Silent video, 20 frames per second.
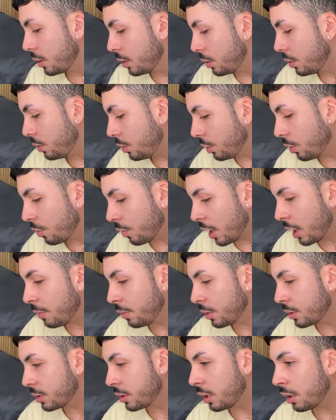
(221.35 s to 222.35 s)
you grab
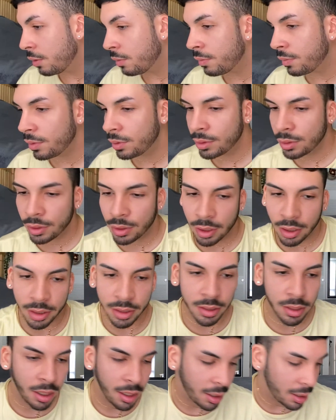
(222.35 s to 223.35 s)
yourself a
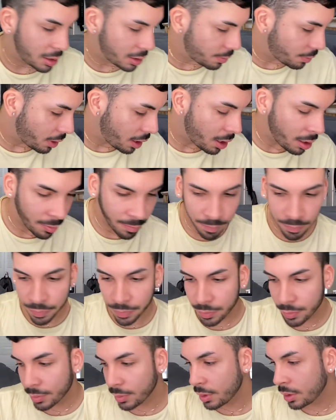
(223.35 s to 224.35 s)
setting spray.
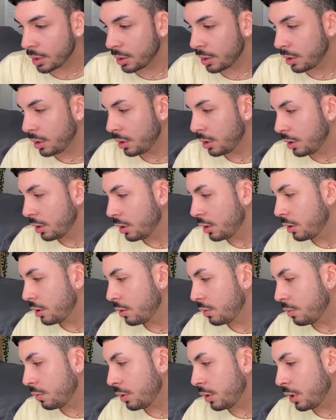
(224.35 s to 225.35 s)

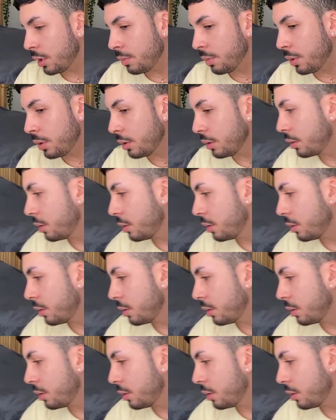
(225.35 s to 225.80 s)
Where did I put it?